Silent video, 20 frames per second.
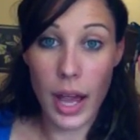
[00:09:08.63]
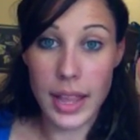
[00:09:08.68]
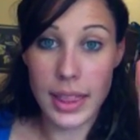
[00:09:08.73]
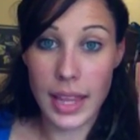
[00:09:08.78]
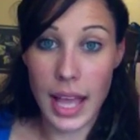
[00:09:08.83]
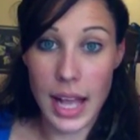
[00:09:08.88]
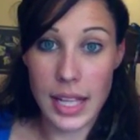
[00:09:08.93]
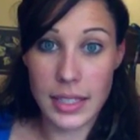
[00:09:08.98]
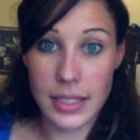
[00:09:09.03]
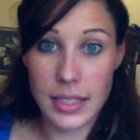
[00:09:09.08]

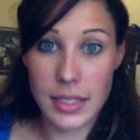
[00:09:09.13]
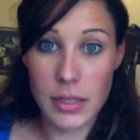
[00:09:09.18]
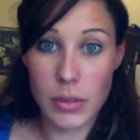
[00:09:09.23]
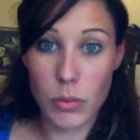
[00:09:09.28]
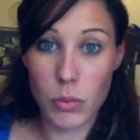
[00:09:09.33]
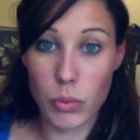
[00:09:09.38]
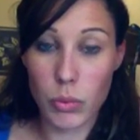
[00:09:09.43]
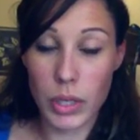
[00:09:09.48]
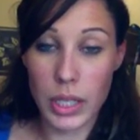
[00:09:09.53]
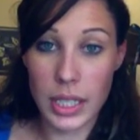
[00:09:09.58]
and that's
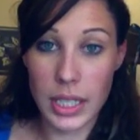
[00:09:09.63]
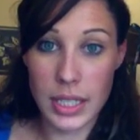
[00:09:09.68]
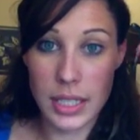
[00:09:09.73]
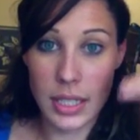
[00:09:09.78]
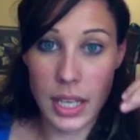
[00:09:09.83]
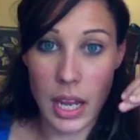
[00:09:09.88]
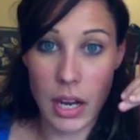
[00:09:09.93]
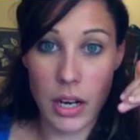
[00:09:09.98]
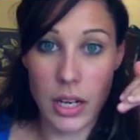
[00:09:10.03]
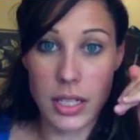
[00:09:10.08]
really
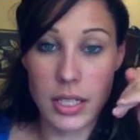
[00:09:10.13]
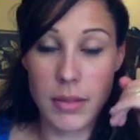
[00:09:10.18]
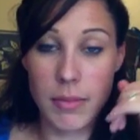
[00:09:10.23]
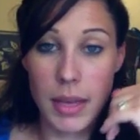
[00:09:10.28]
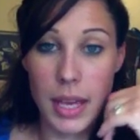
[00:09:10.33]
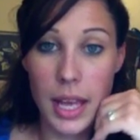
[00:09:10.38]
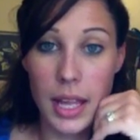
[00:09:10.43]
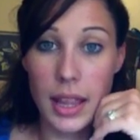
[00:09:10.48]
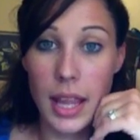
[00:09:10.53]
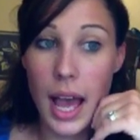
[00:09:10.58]
scary to
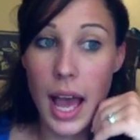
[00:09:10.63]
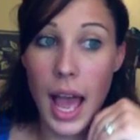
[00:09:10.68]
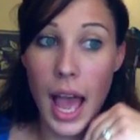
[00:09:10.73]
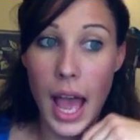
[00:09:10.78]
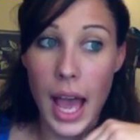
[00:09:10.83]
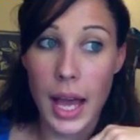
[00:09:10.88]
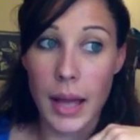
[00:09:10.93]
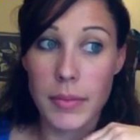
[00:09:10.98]
me, and that